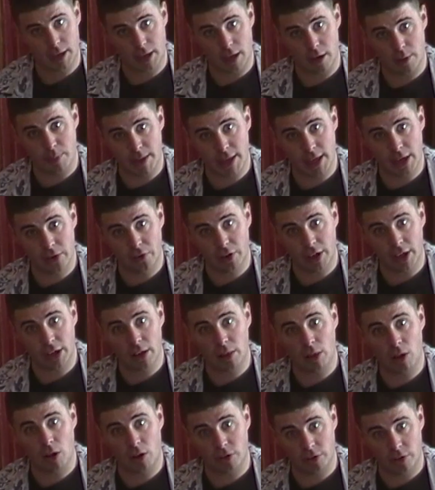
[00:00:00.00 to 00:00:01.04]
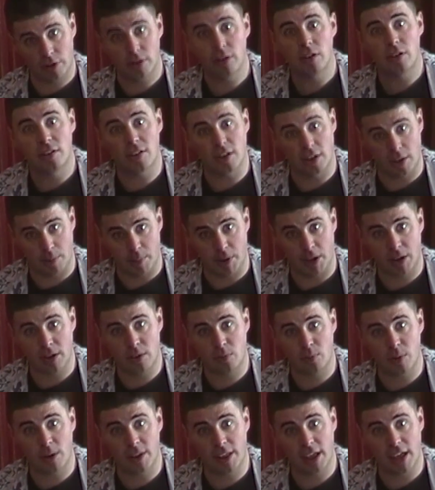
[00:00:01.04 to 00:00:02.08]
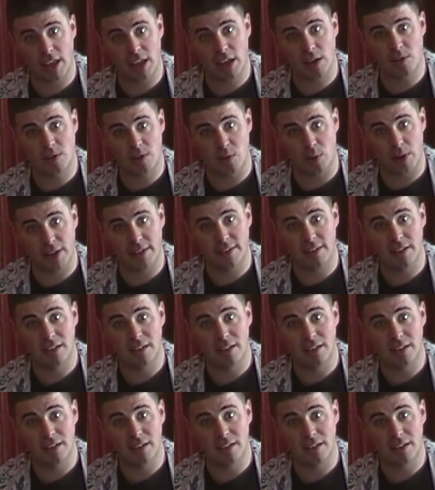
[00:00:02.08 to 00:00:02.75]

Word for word: you're going to be hearing it a lot, so you might as well get used to